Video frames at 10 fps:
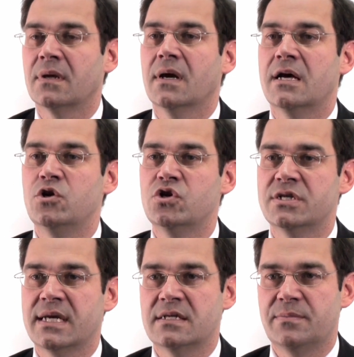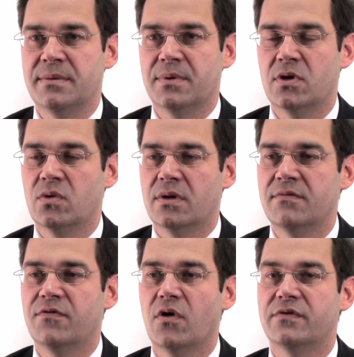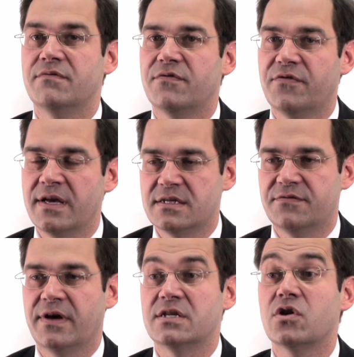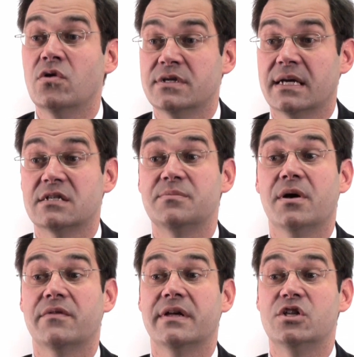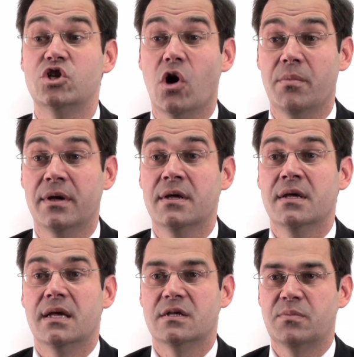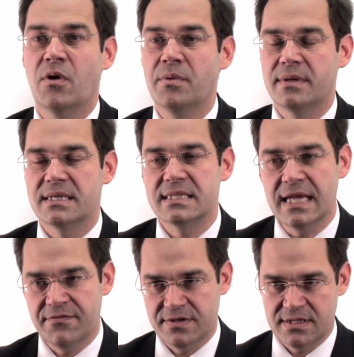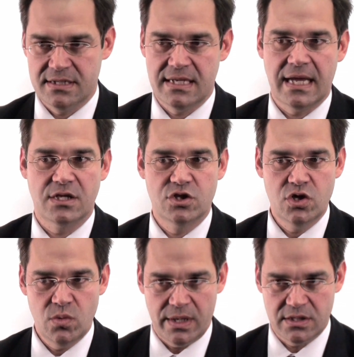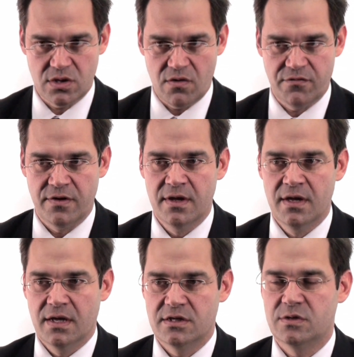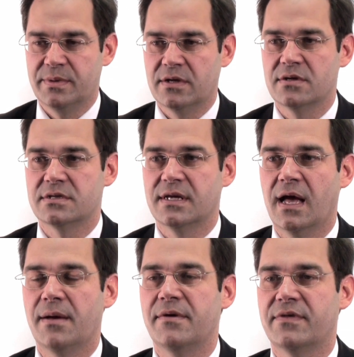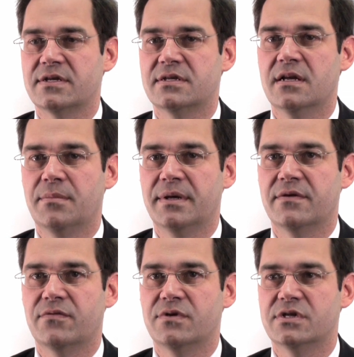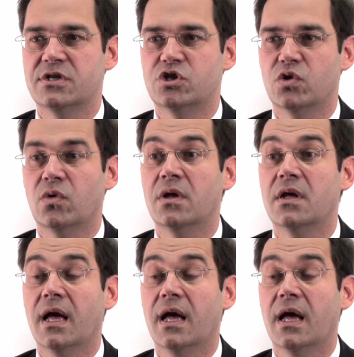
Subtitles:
I usually say to people who are involved in face-to-face contact as part of their job, it's probably safest to take 2 weeks off, just because if there's still a bit of residual